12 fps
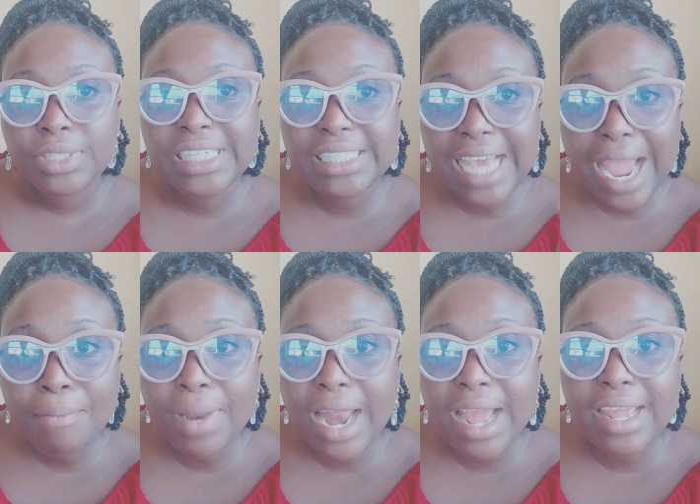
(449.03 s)
The
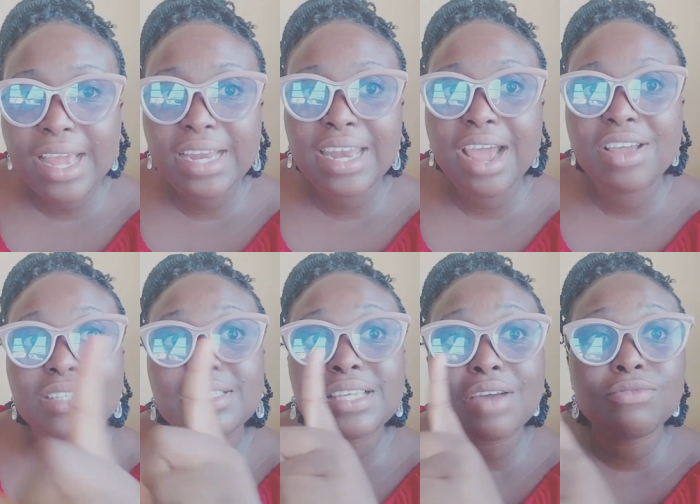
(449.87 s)
timeline here now
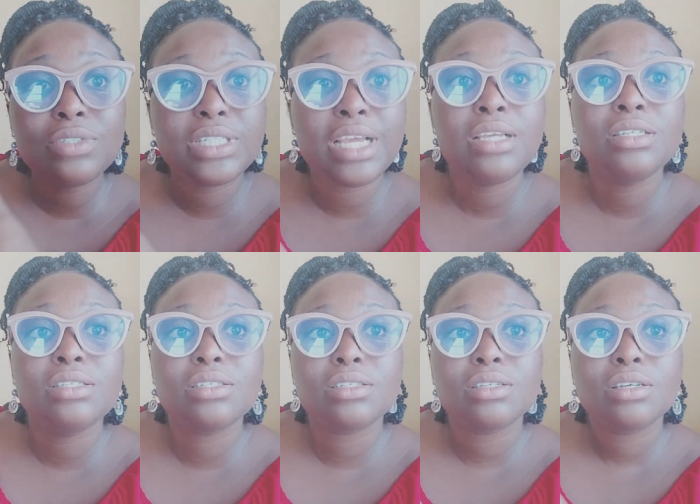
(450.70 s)
is 7
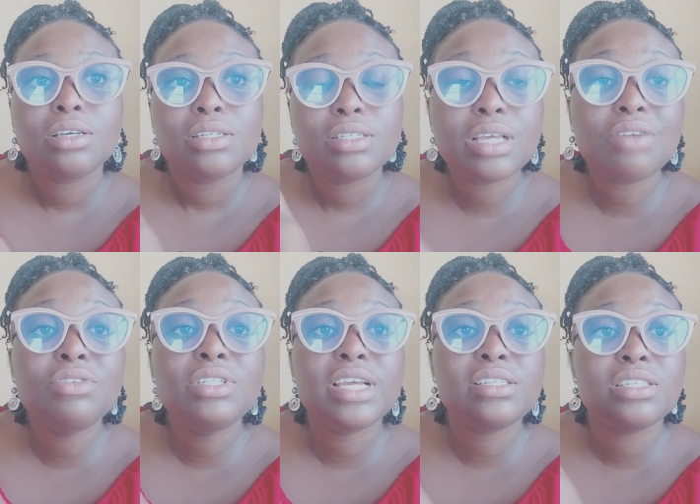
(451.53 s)
days.
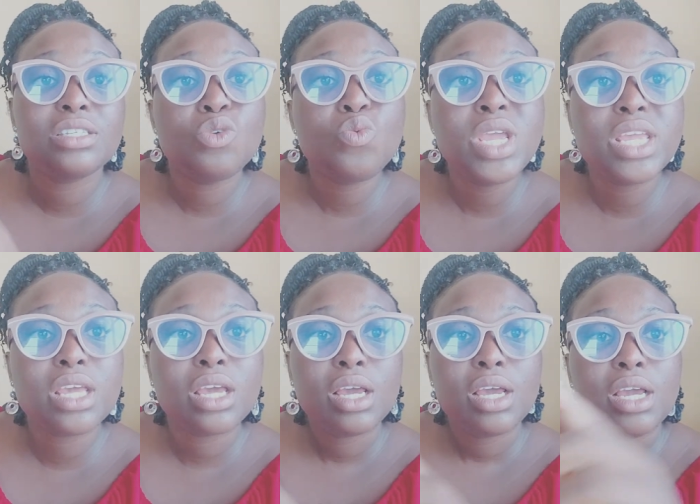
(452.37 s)
7 days is a
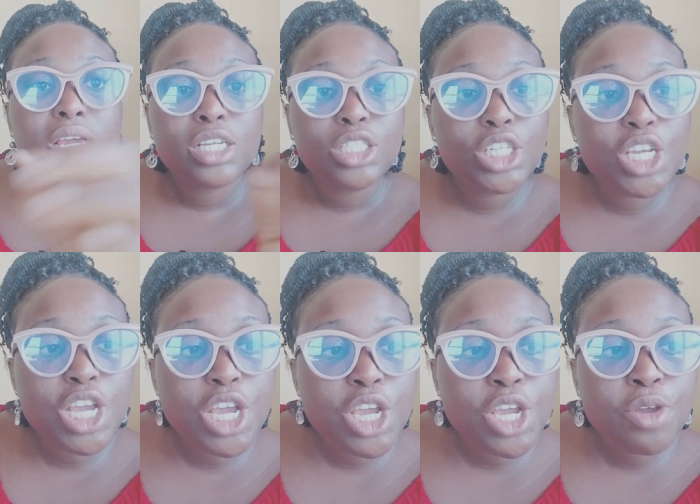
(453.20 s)
week.
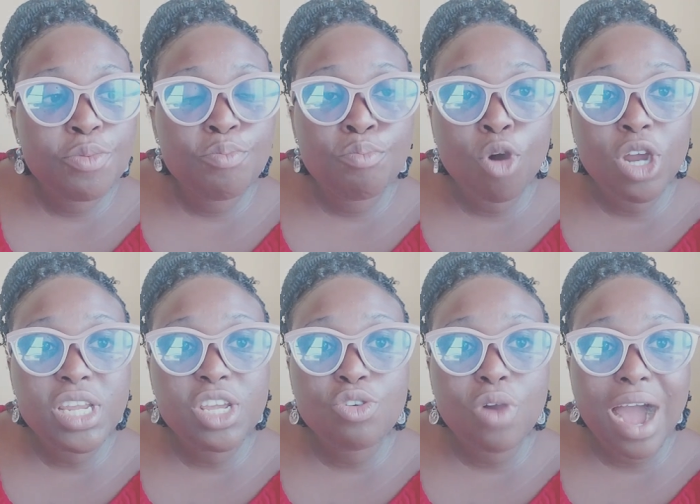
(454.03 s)
The
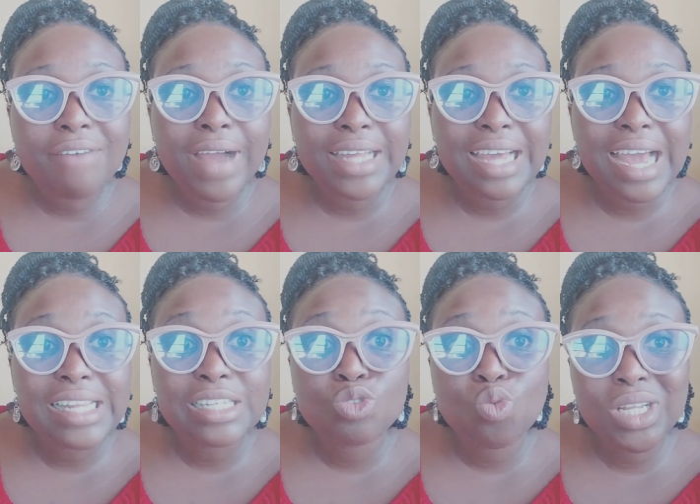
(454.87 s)
money you have at
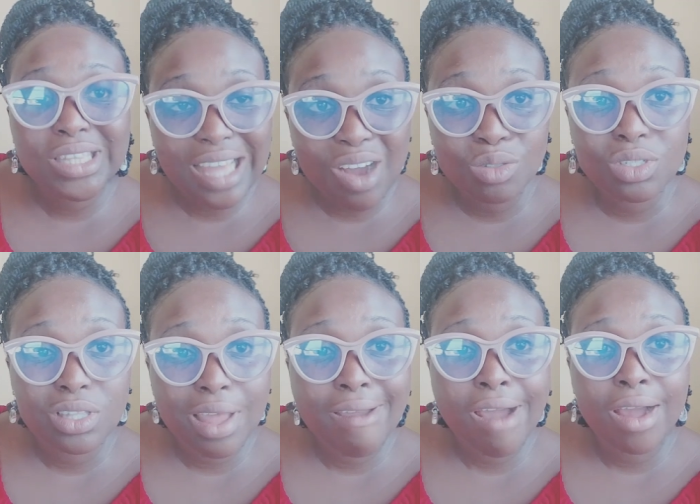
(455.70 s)
hand is 1,000
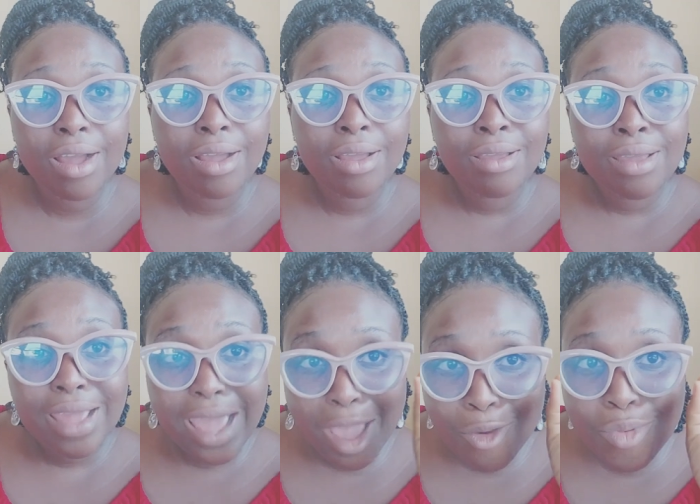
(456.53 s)
naira
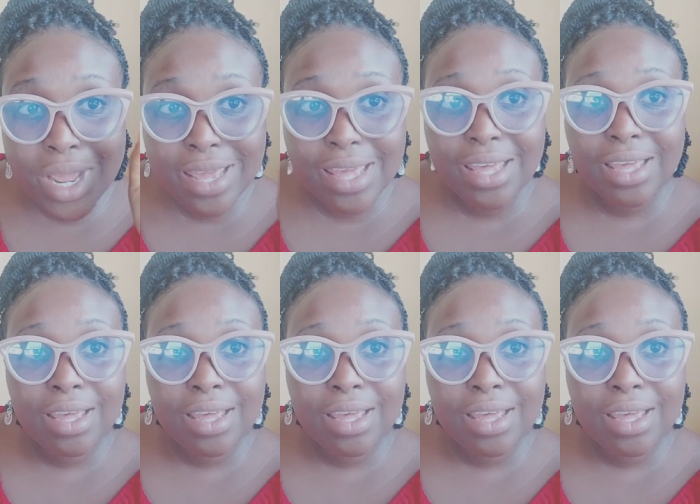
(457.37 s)
a week